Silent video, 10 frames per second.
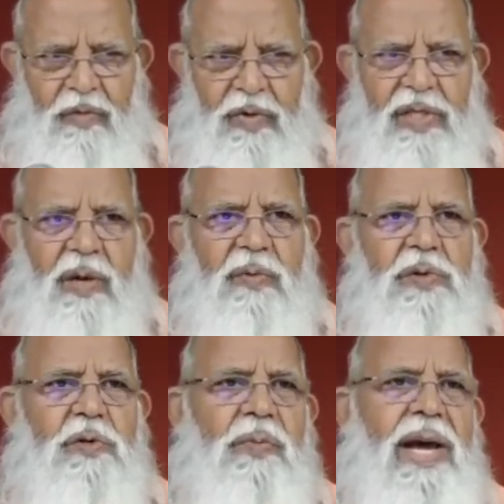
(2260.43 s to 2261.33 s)
which
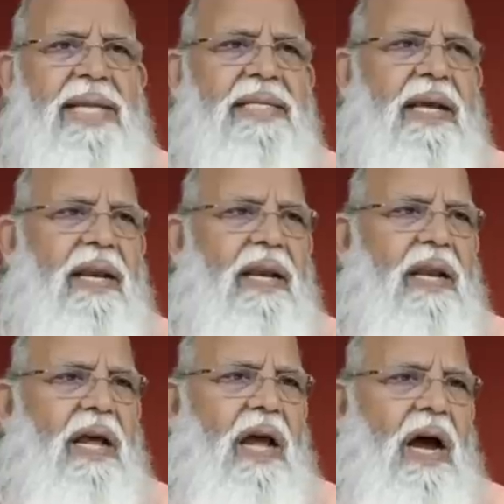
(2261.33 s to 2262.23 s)
refers to my son,
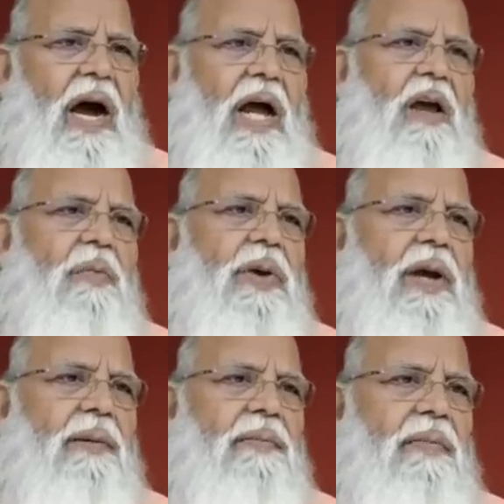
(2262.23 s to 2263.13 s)
I have
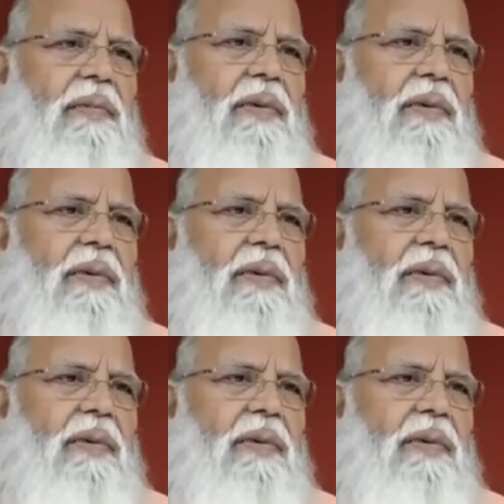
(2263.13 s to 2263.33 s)
become